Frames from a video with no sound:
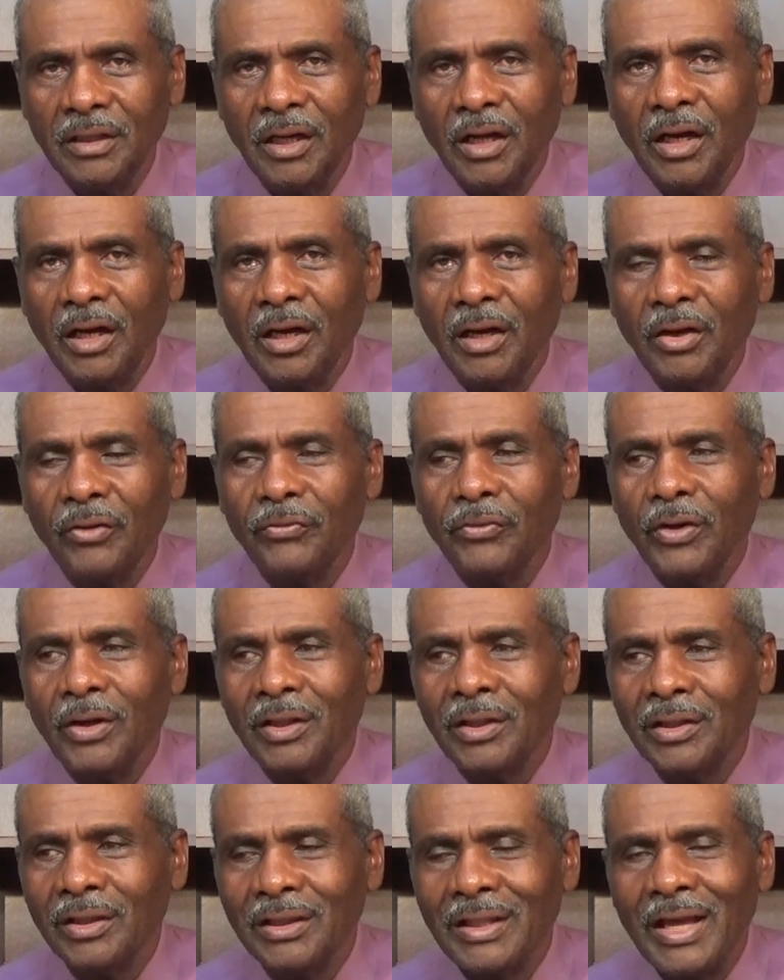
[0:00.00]
of
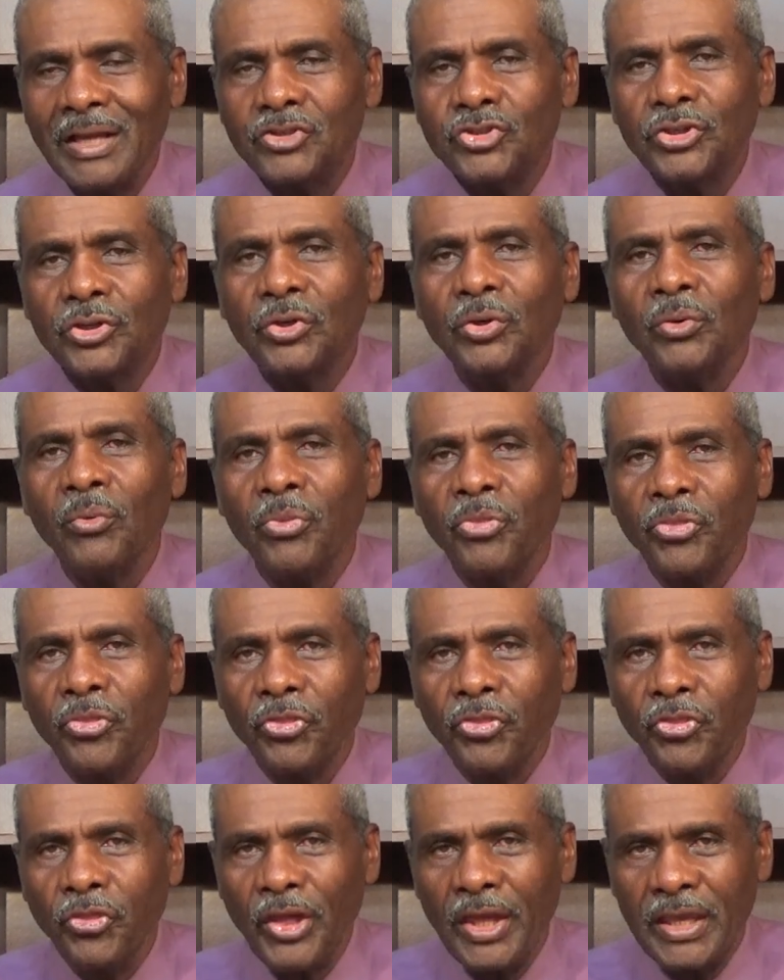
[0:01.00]
logical
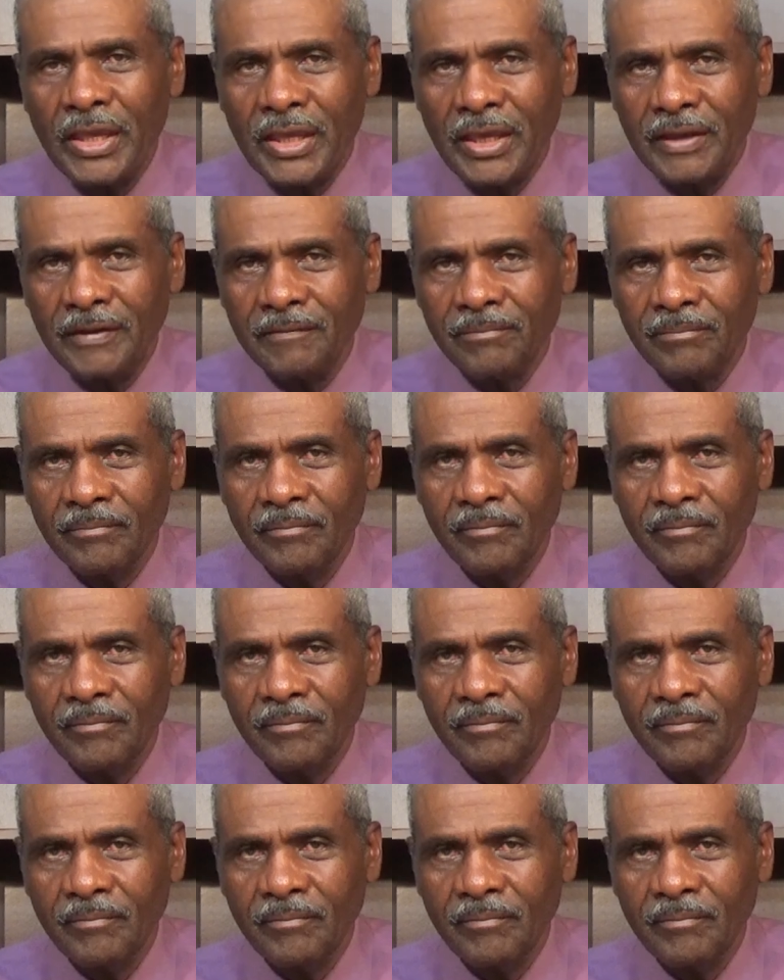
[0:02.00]
thinking